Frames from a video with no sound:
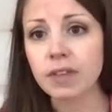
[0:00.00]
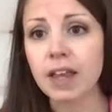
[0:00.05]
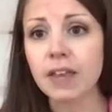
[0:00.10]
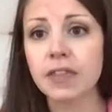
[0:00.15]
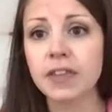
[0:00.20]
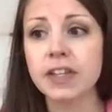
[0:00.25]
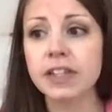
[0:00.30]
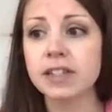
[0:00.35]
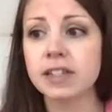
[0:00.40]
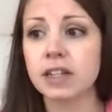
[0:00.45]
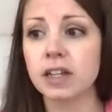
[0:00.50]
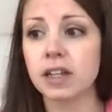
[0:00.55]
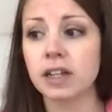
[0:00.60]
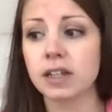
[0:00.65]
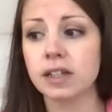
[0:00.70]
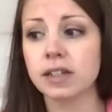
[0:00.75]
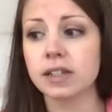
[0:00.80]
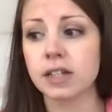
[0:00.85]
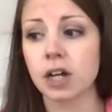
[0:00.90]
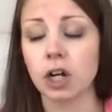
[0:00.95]
This
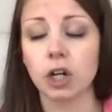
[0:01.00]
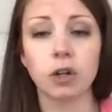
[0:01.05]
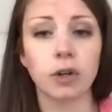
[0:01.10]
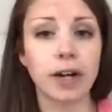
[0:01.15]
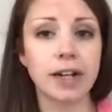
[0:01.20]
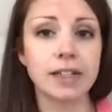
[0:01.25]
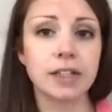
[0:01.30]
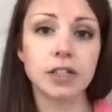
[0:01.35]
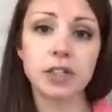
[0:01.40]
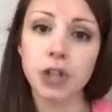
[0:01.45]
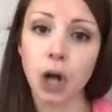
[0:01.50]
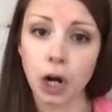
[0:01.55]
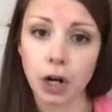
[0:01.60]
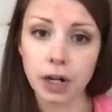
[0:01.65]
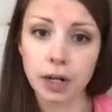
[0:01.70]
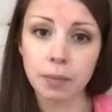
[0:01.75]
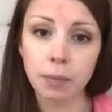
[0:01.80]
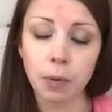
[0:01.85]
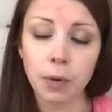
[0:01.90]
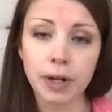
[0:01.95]
is a great
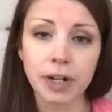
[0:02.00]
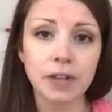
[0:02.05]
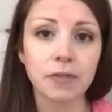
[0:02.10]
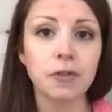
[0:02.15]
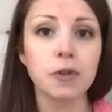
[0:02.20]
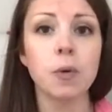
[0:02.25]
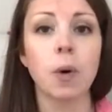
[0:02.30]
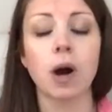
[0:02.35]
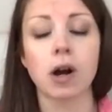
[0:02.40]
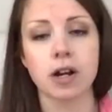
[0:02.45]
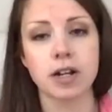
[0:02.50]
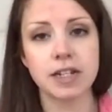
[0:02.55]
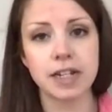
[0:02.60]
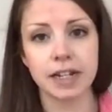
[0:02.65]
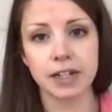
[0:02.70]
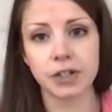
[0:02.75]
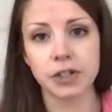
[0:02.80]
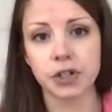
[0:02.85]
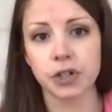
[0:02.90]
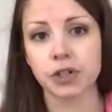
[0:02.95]
starting point if you are a
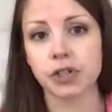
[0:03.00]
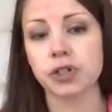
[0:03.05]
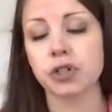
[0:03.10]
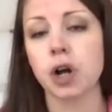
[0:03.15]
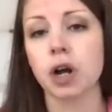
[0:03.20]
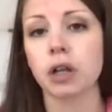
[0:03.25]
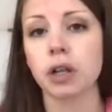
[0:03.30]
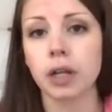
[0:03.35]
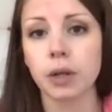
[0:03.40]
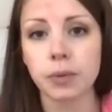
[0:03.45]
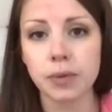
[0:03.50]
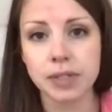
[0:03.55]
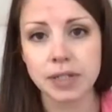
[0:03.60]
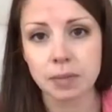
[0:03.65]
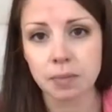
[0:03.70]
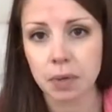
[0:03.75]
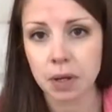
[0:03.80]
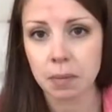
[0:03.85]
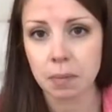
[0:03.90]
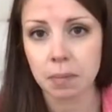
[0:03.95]
dancer struggling with
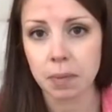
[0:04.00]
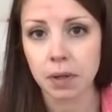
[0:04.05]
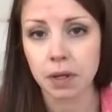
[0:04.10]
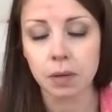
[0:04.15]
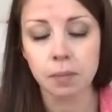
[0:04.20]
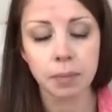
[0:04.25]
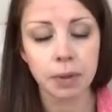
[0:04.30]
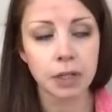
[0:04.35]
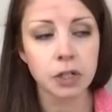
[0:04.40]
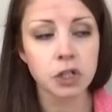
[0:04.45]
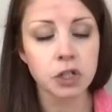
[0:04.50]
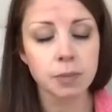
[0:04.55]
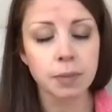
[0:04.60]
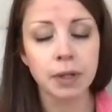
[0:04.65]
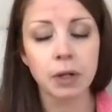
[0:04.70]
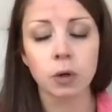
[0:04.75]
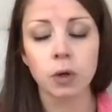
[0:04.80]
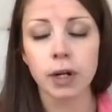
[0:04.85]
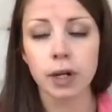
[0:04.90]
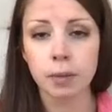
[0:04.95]
some hip
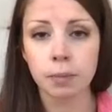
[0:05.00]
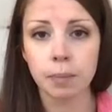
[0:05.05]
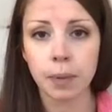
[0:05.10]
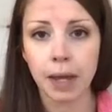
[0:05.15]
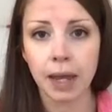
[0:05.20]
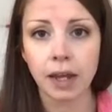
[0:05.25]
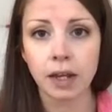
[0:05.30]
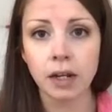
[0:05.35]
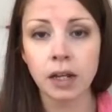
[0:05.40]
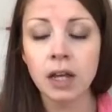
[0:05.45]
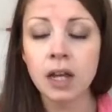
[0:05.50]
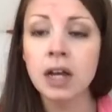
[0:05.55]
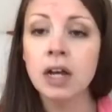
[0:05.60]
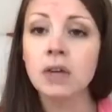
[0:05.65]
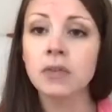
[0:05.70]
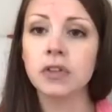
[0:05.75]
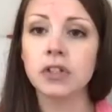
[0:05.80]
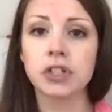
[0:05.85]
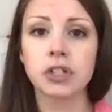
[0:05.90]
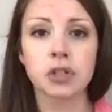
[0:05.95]
impingement or hip pain.
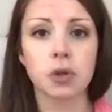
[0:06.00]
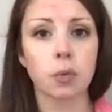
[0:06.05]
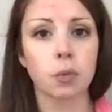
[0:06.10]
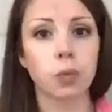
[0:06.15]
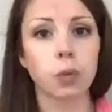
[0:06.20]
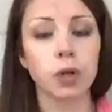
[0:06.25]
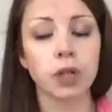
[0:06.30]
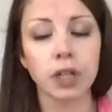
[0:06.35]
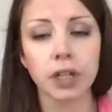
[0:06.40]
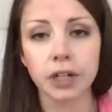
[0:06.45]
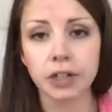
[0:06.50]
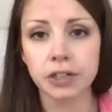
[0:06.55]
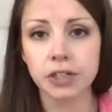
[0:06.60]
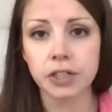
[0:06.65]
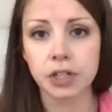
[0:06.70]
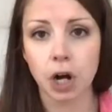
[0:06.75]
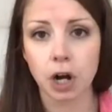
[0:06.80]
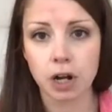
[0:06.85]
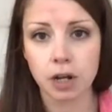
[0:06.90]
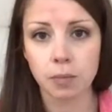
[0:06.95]
This is a really good
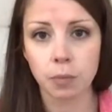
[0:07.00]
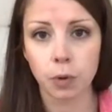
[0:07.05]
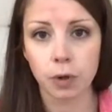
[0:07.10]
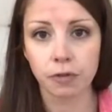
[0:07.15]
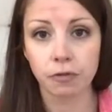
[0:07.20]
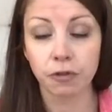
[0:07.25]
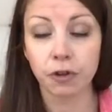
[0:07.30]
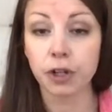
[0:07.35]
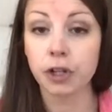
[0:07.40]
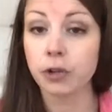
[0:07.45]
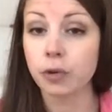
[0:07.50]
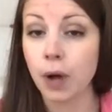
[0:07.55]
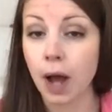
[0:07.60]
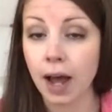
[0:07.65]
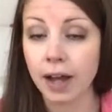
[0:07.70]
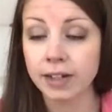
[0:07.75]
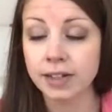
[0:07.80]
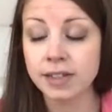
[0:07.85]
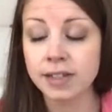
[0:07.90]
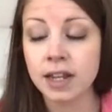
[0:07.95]
starting point for you
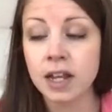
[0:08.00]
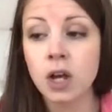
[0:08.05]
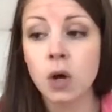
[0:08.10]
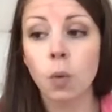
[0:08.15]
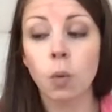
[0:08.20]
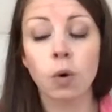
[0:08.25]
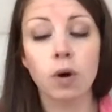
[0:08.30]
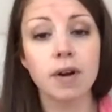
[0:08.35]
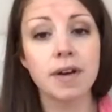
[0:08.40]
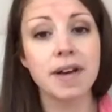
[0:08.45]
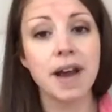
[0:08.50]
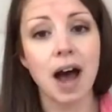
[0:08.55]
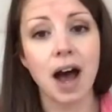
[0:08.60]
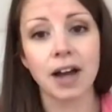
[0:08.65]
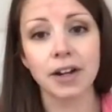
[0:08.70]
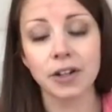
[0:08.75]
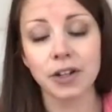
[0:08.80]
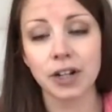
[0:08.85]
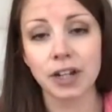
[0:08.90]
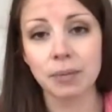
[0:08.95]
guys. We're
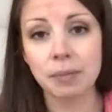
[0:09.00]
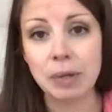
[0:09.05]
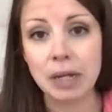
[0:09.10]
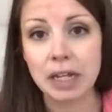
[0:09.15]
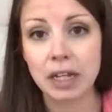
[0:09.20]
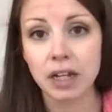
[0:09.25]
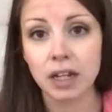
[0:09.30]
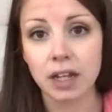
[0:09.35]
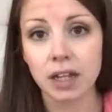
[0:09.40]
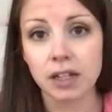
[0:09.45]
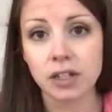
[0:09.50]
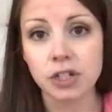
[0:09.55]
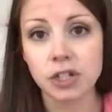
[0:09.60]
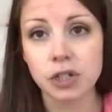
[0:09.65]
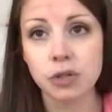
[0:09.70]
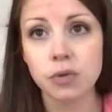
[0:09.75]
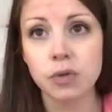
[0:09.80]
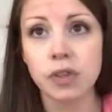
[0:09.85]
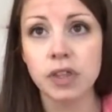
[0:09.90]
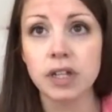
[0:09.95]
not going to be getting
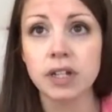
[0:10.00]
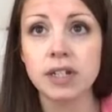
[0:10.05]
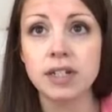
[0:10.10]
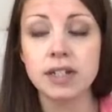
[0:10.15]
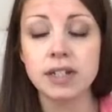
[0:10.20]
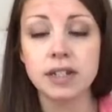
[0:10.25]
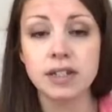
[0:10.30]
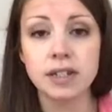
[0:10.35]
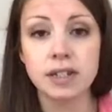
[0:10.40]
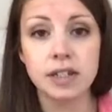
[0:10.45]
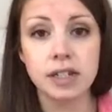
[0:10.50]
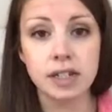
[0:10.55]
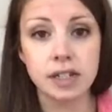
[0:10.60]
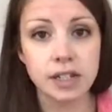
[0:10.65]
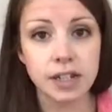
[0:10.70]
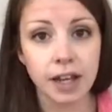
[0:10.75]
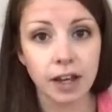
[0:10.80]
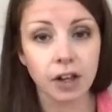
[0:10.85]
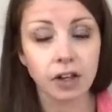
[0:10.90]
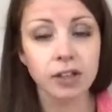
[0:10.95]
into the
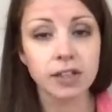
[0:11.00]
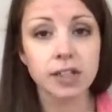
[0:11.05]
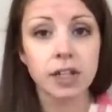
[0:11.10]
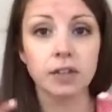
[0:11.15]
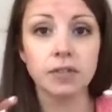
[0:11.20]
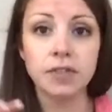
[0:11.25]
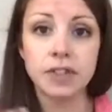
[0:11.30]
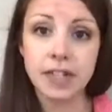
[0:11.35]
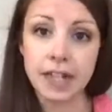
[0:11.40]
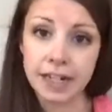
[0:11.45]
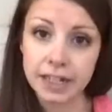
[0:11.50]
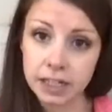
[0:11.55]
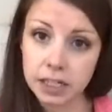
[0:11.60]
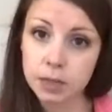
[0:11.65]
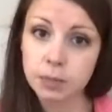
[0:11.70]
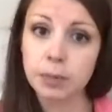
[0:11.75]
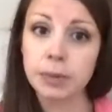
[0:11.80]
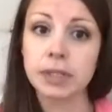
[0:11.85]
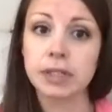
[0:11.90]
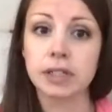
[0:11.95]
details of dance
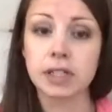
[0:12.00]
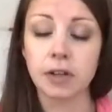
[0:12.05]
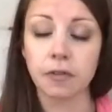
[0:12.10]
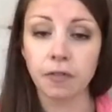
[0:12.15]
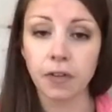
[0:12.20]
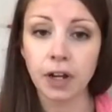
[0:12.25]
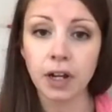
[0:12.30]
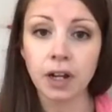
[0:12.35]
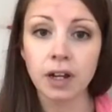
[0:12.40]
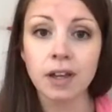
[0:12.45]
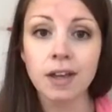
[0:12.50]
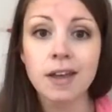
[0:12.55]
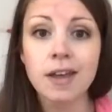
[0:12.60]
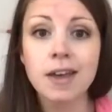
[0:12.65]
specific